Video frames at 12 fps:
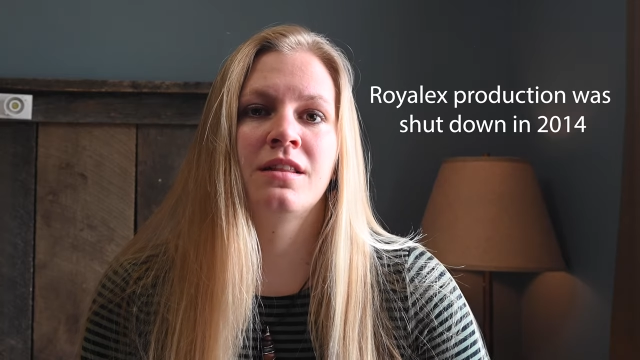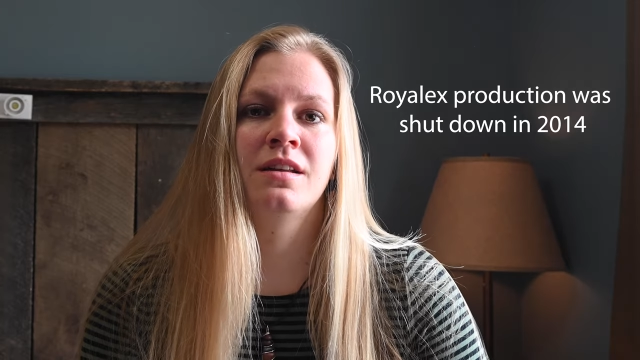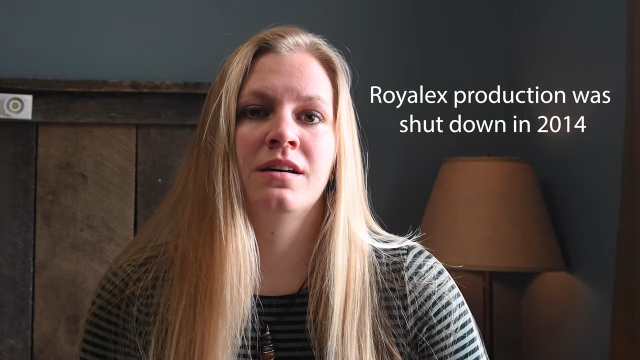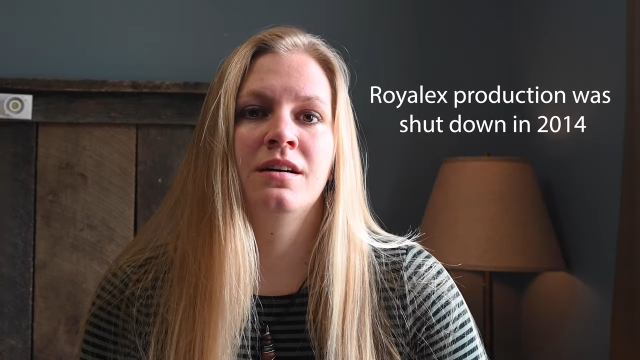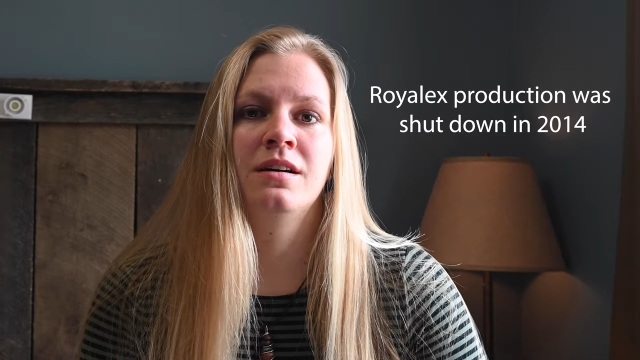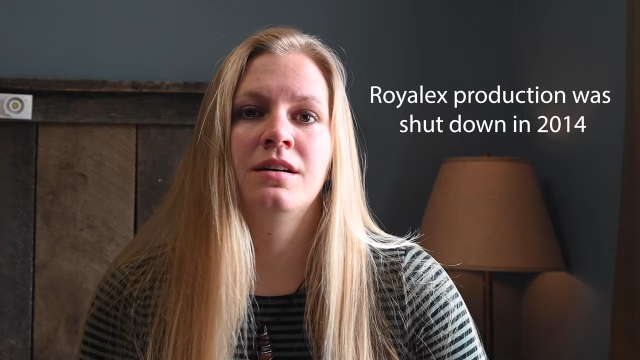
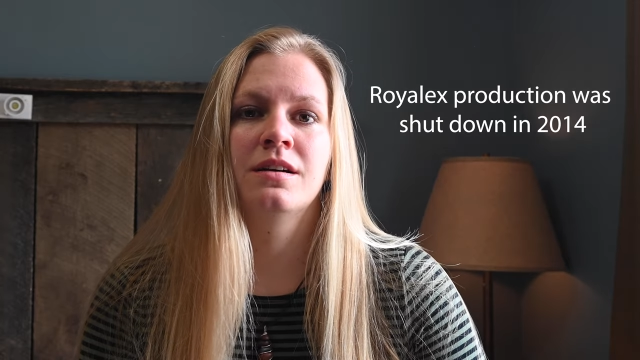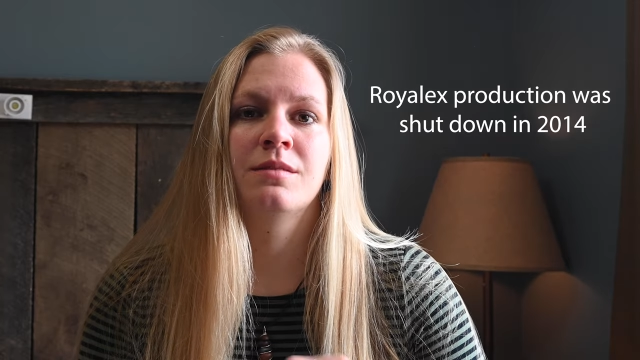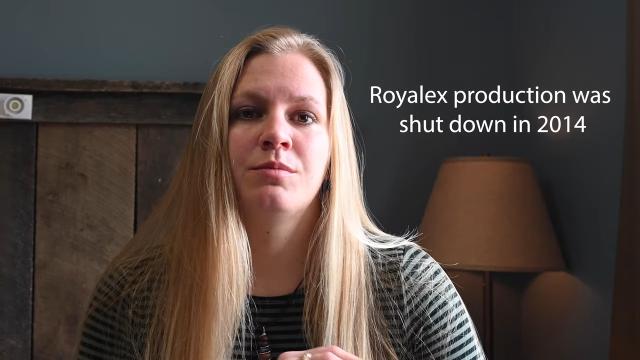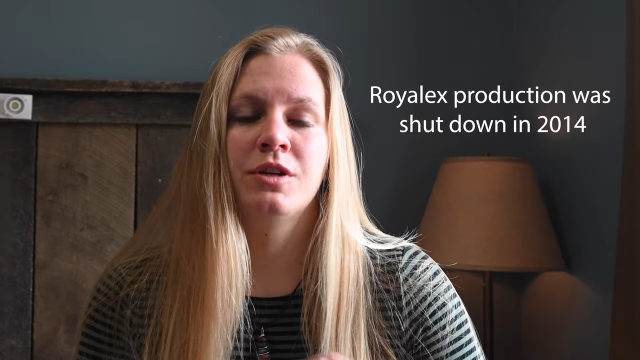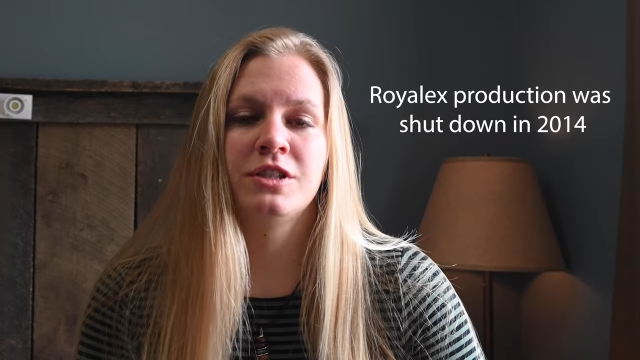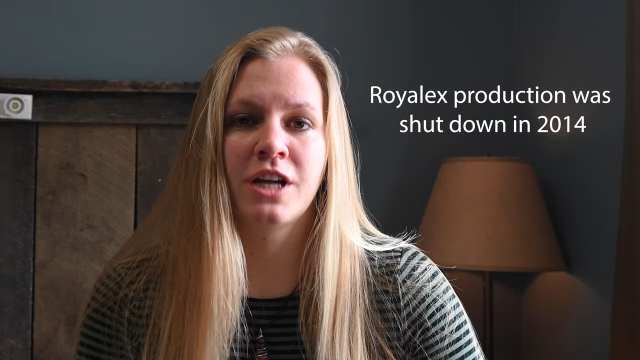The
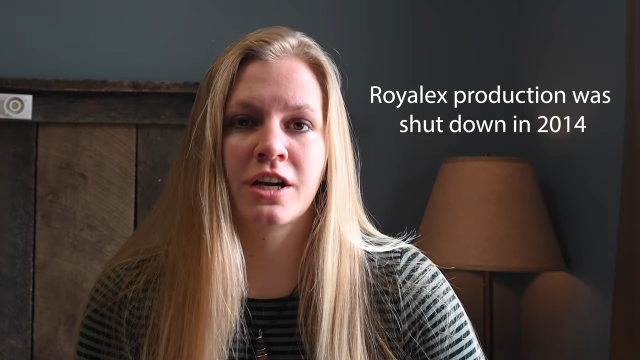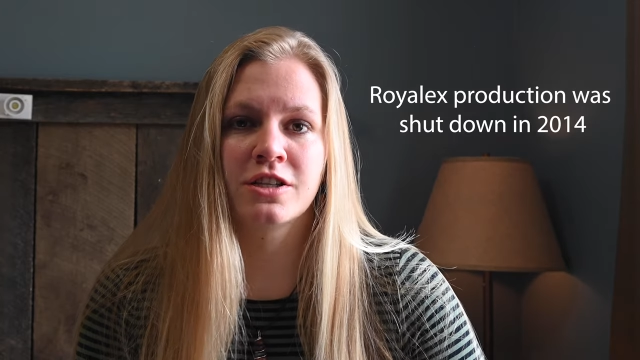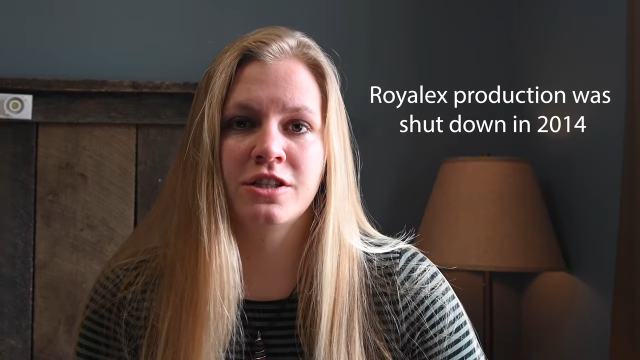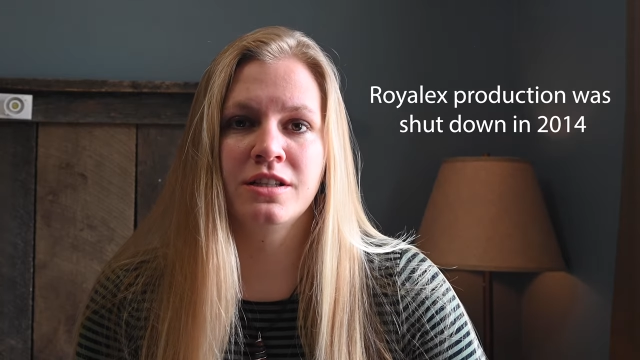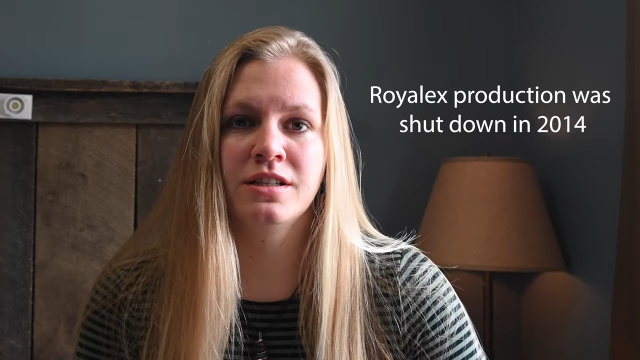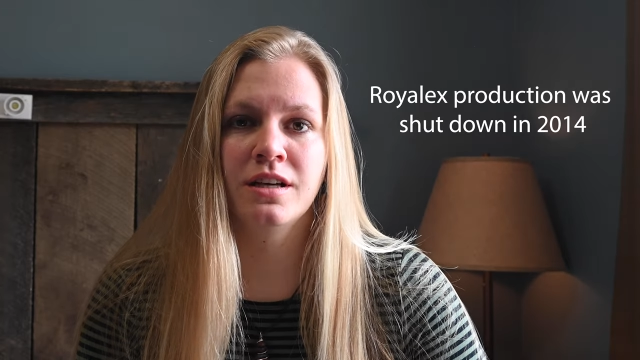
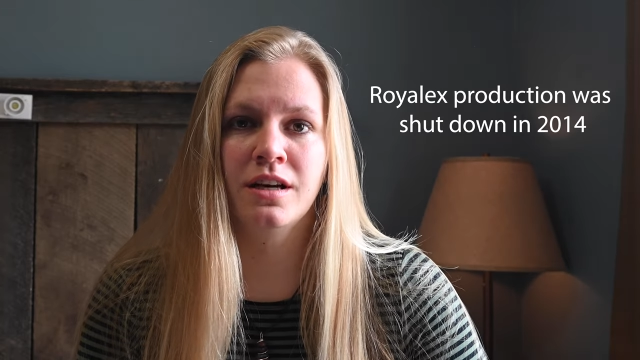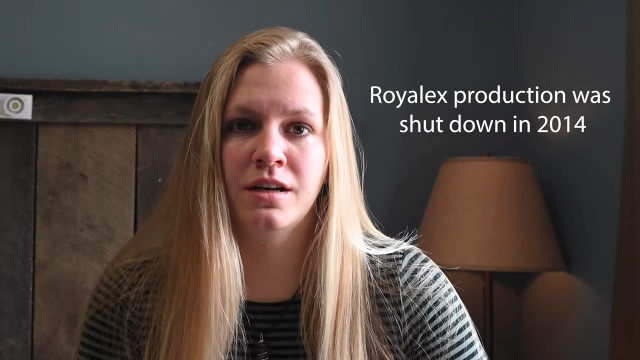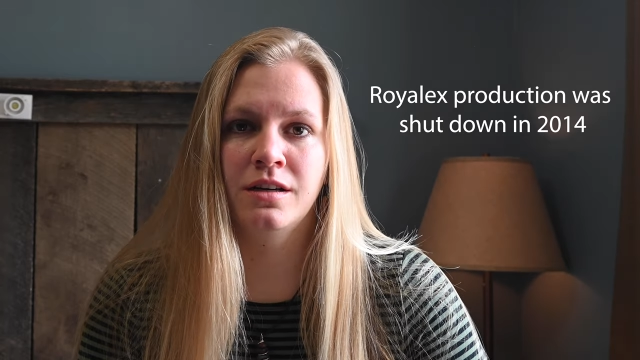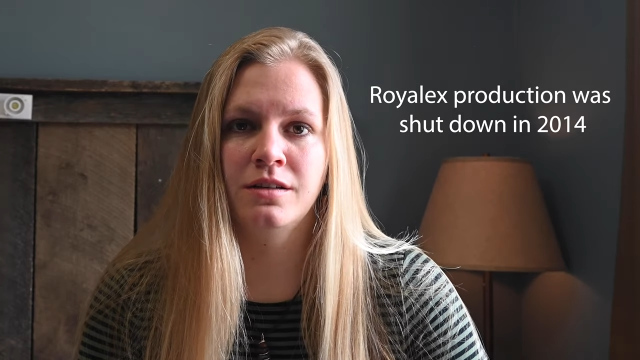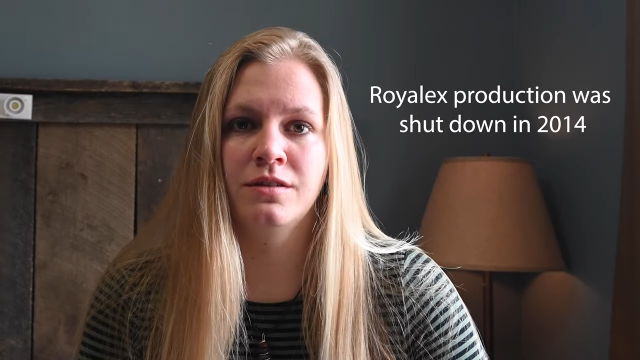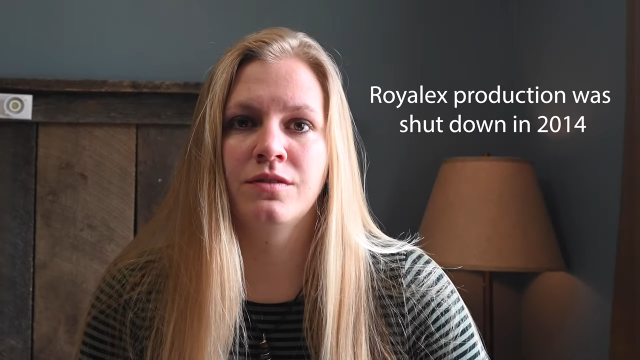production
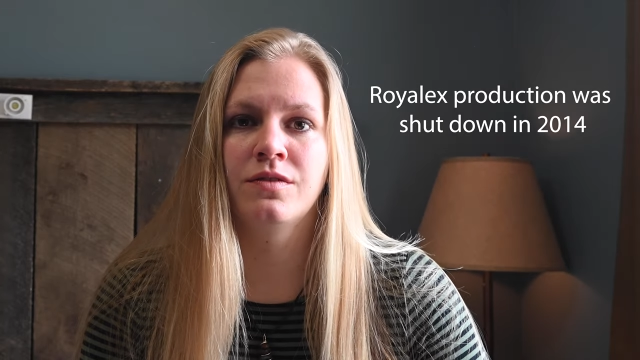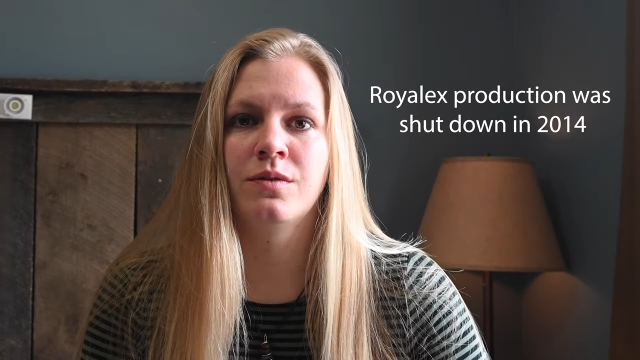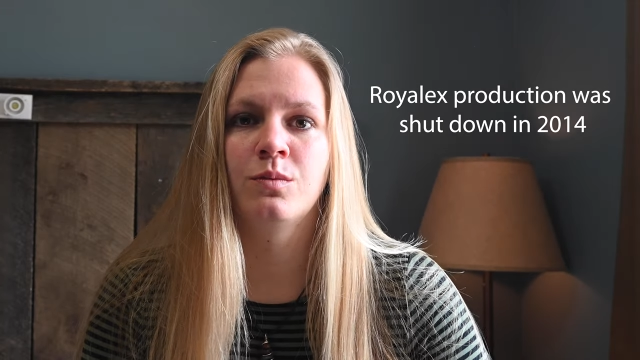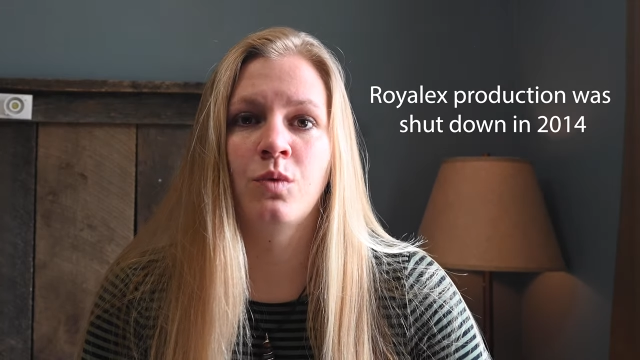of